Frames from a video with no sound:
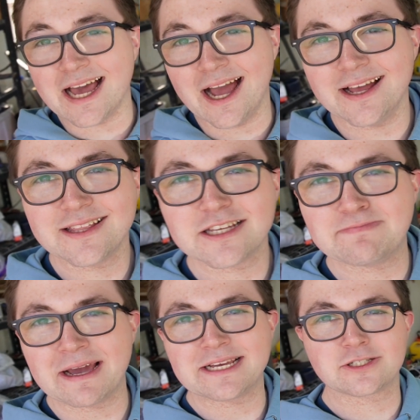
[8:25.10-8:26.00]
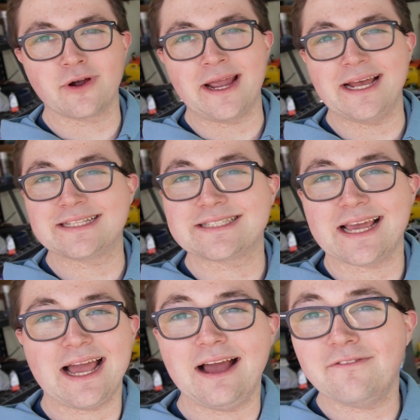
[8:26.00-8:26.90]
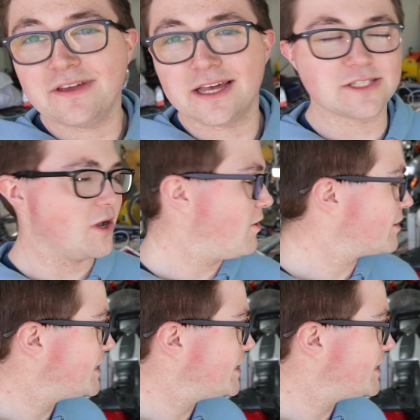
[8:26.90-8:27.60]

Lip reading: that, this bike is great. It's heavy as all